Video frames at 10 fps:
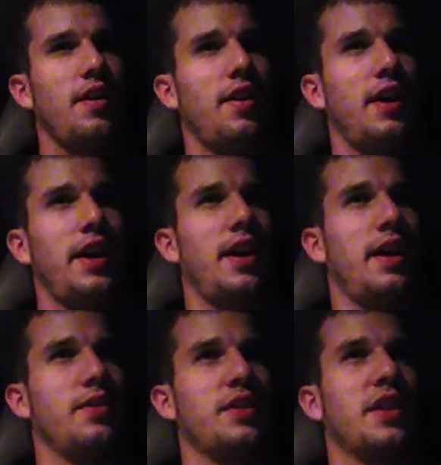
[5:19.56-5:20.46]

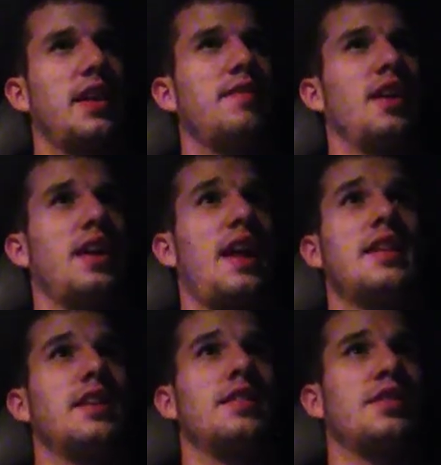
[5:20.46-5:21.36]
I don't think they'd done
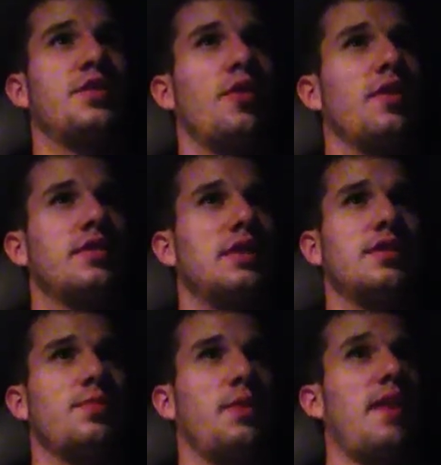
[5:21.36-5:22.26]
anything with the store
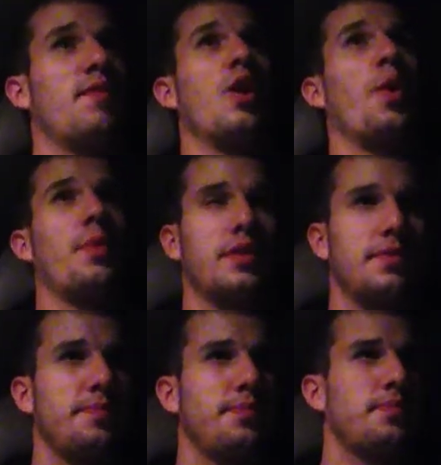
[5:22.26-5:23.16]
since whenever it
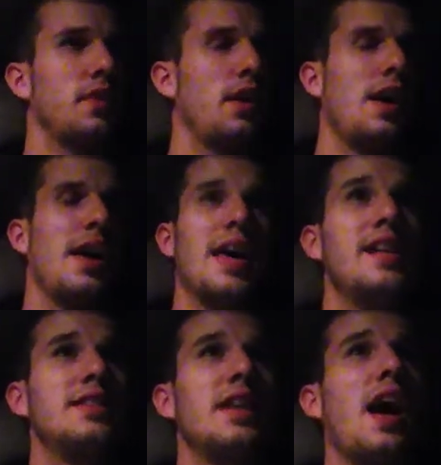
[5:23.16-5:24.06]
opened.
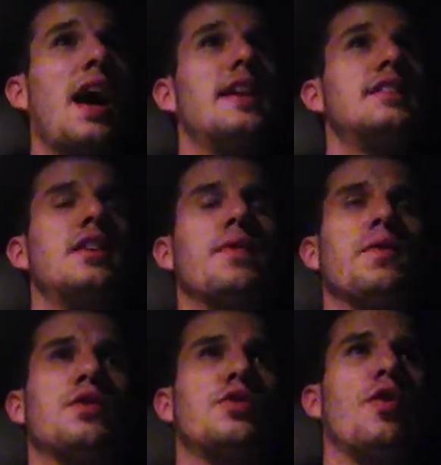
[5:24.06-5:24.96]
Inside is a
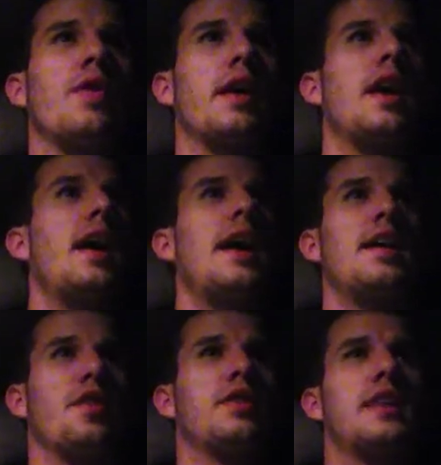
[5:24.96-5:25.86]
different story.
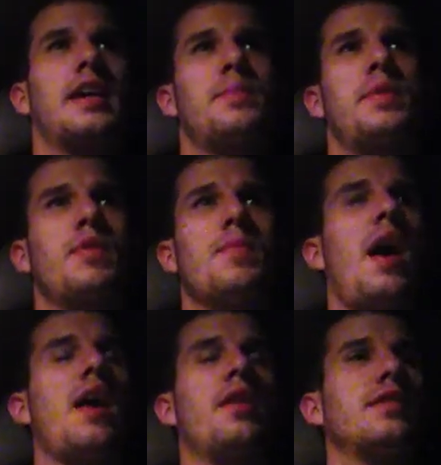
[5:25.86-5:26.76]
It looked like it had been
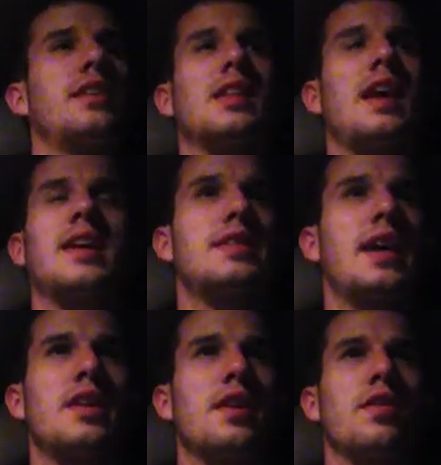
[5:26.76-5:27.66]
remodeled in the last
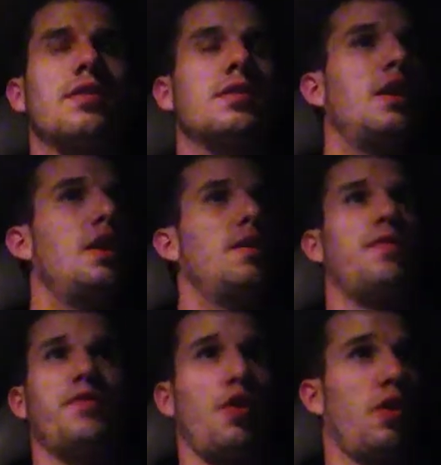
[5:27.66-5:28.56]
10 years.
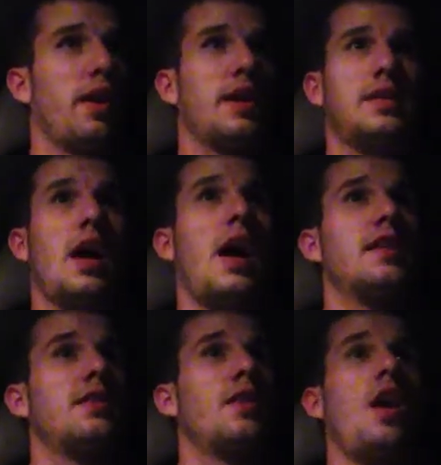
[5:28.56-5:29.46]
Flooring's
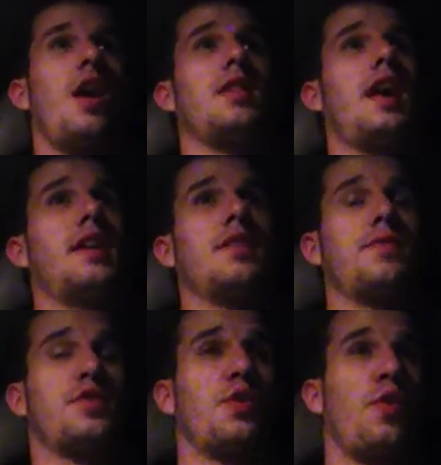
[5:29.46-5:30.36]
nice. A lot of the
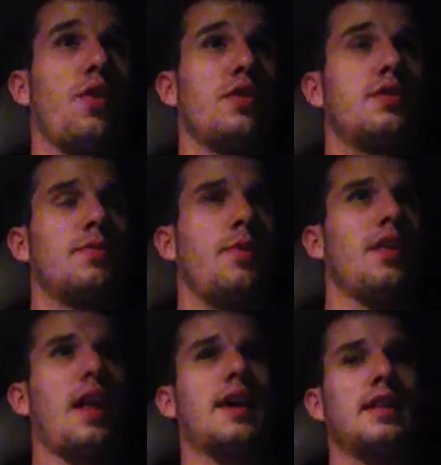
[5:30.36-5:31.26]
stores,
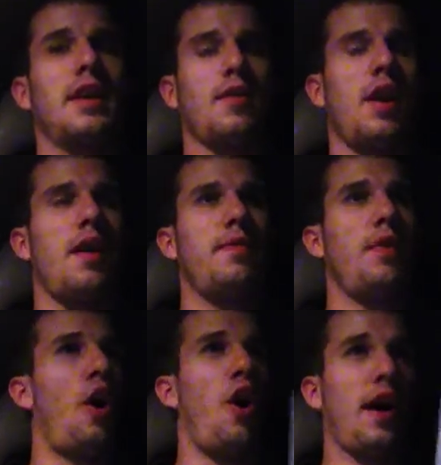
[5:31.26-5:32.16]
well, lack thereof,
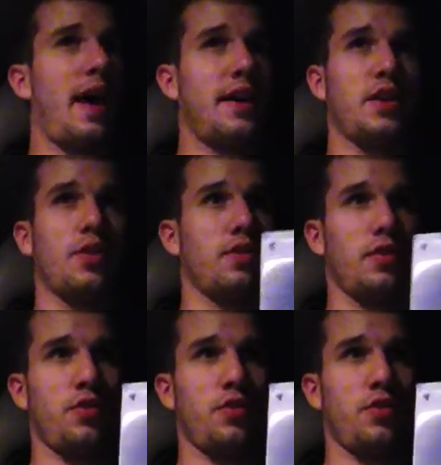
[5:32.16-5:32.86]
all had their